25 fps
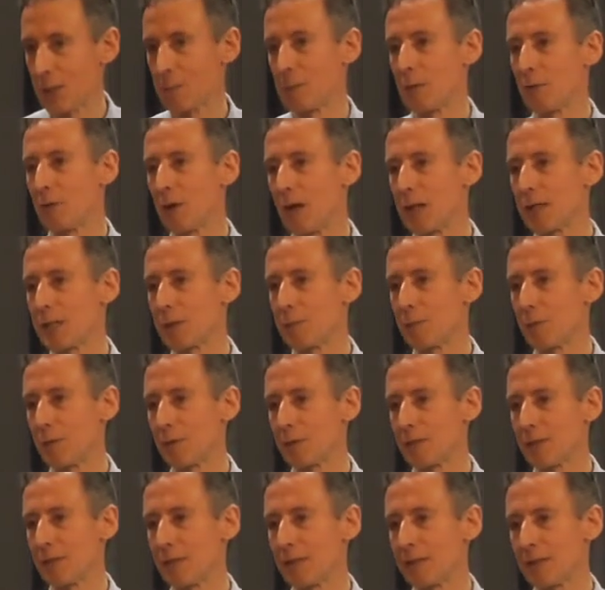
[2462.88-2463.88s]
human rights
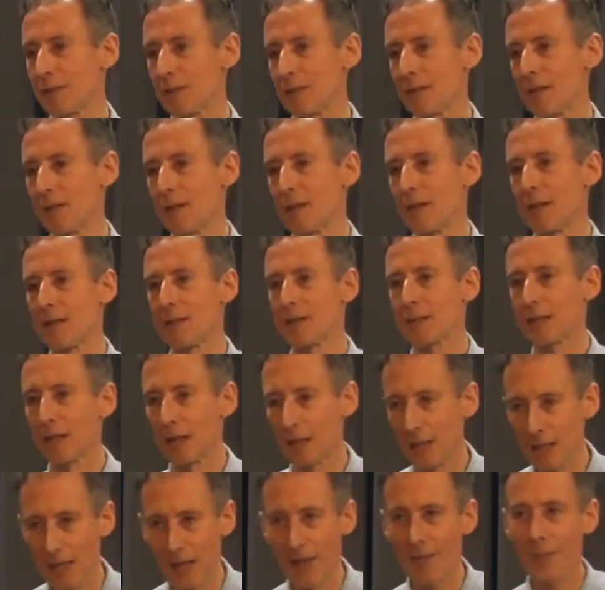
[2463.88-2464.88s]
abuses, to
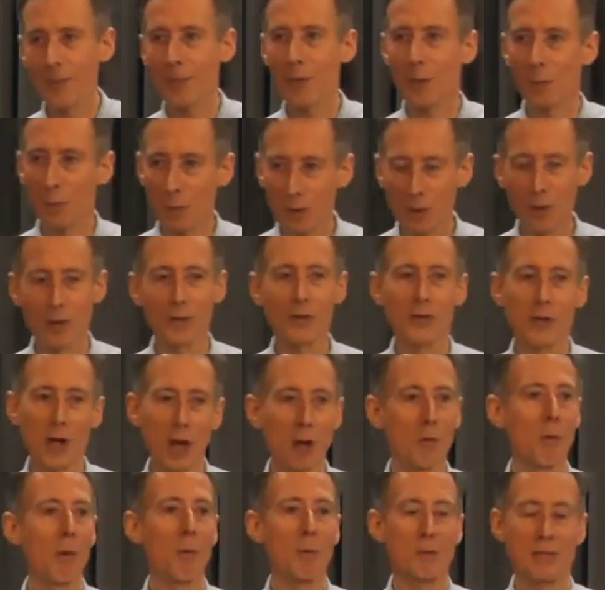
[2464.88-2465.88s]
let the world
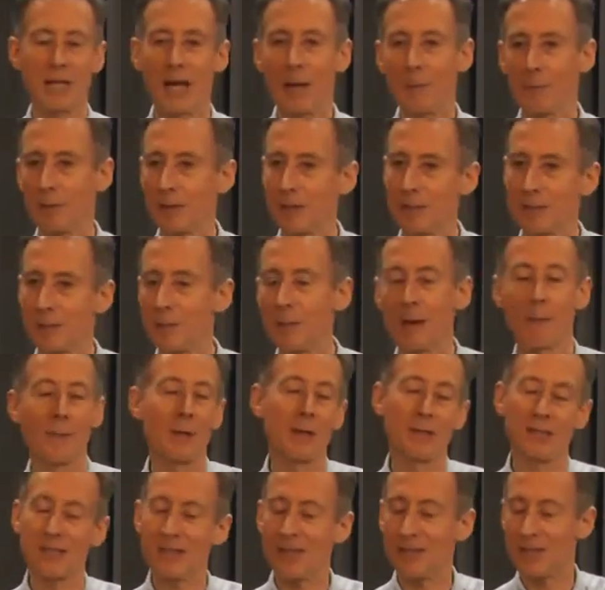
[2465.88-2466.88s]
know what was happening in Zimbabwe,
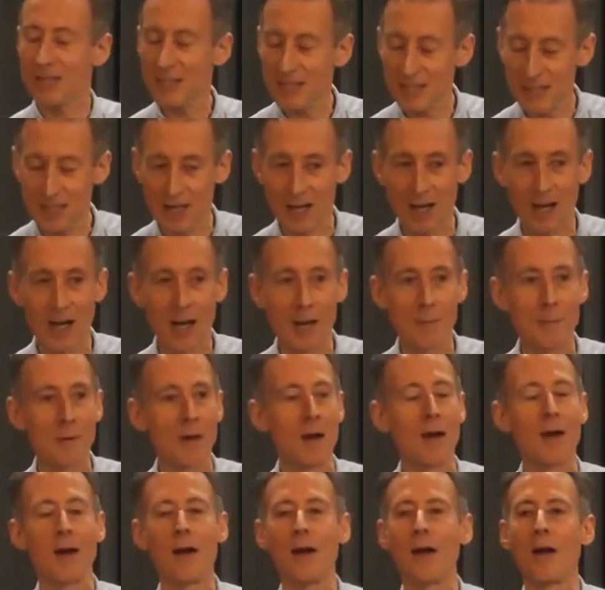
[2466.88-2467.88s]
because at this time,
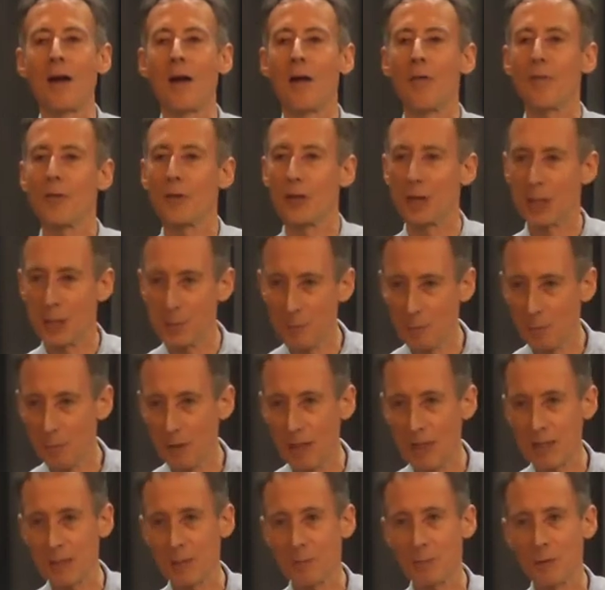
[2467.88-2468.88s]
the human
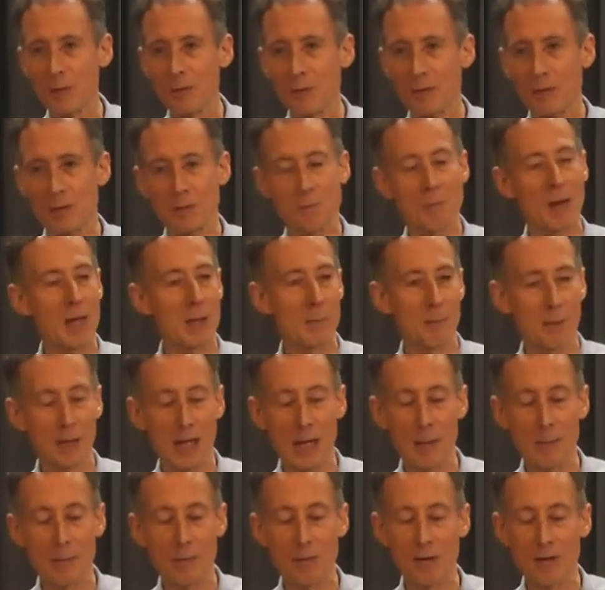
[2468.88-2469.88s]
rights abuses by the
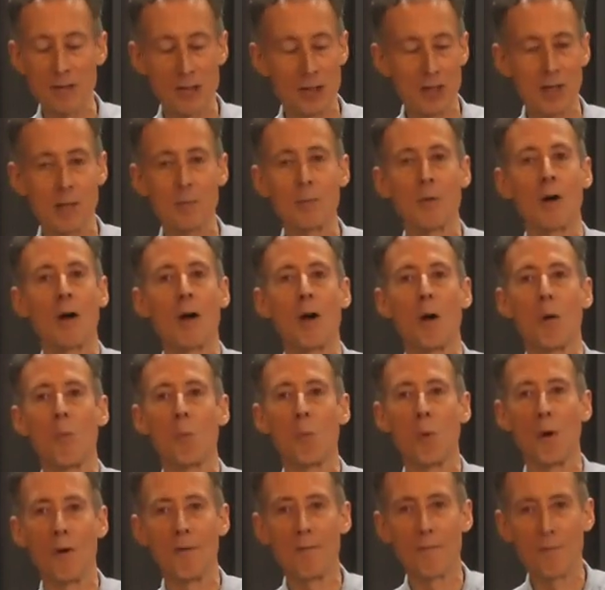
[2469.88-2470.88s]
Mugabe regime
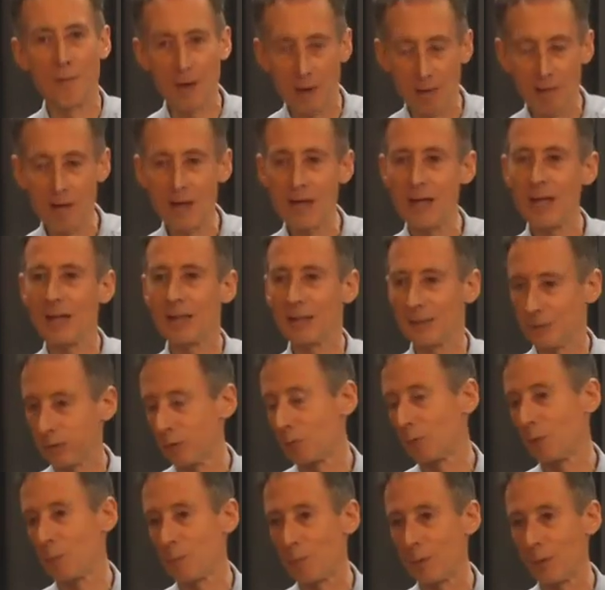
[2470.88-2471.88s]
were very little
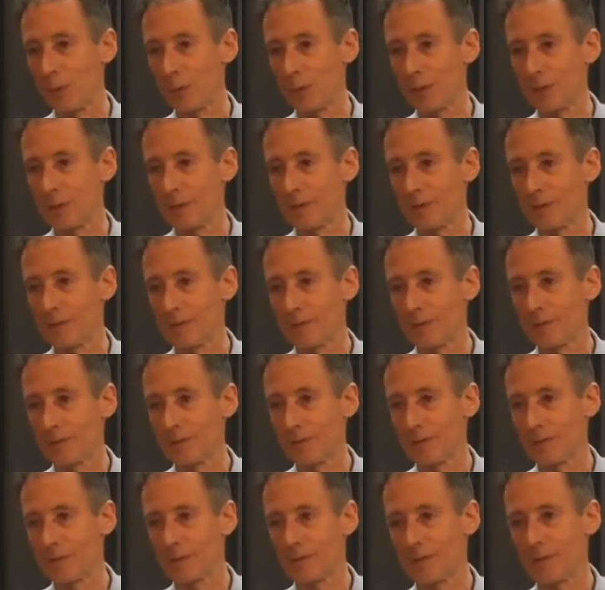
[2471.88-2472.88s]
reported,
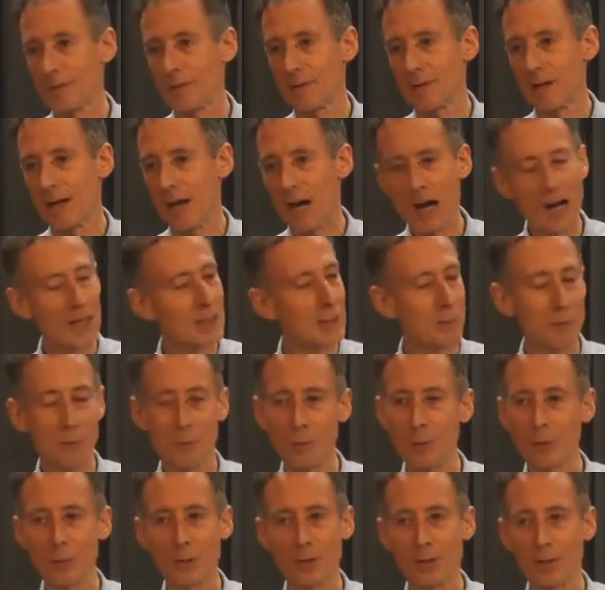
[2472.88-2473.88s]
hardly
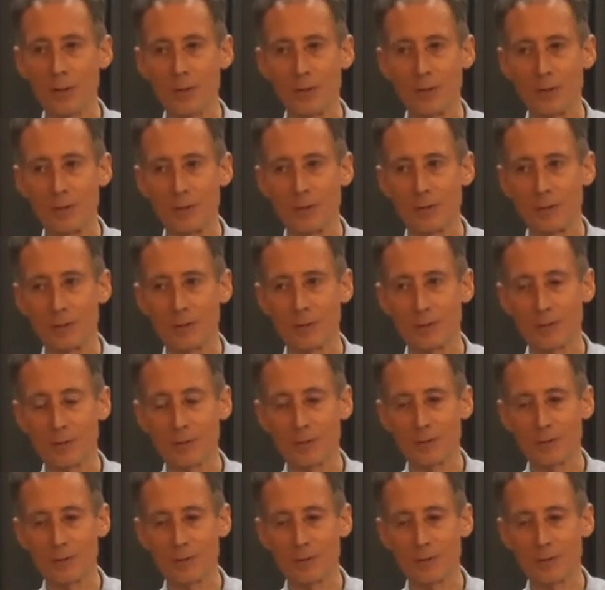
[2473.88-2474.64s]
reported at all.